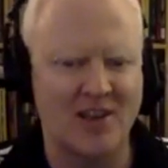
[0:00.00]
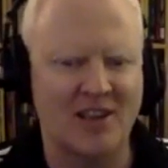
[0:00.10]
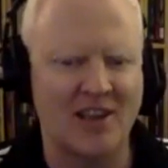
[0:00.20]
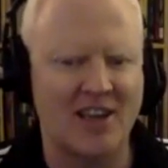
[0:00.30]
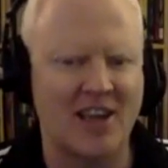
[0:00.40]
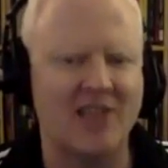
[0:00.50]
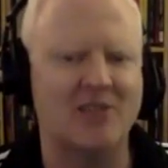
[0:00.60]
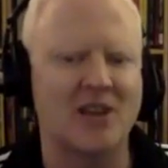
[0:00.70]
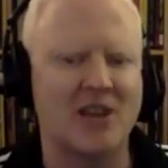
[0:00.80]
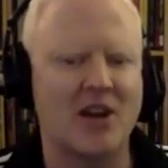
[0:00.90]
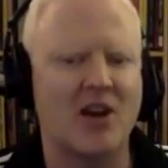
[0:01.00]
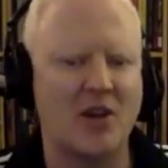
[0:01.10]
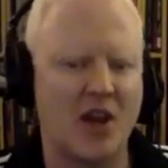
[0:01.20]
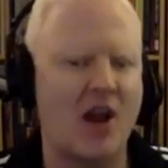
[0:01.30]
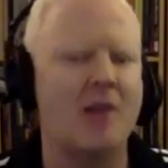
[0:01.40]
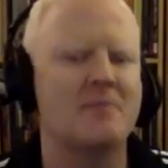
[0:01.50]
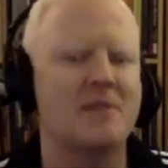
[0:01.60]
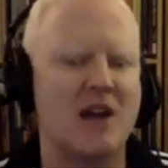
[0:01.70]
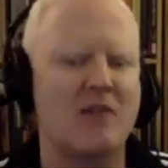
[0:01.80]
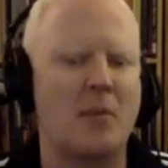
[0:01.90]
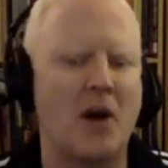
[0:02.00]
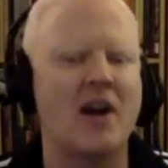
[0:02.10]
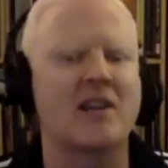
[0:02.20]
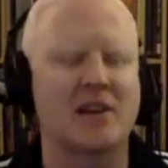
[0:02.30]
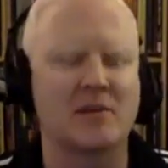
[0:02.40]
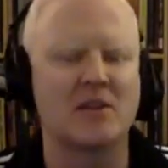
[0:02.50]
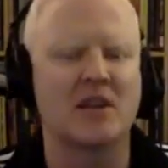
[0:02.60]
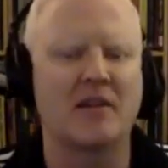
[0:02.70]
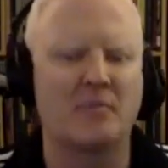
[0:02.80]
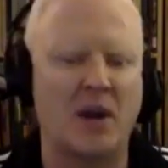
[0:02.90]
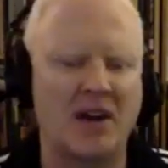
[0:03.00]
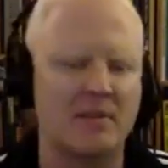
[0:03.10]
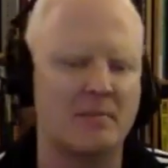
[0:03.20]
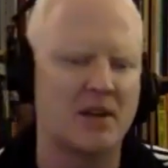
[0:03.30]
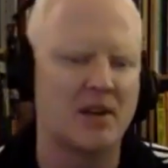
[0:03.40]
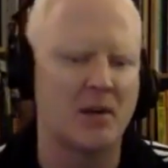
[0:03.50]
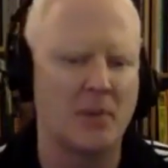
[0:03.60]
Like, and you're like, okay, I'm gonna have a pint, like me, I have a pint of beer,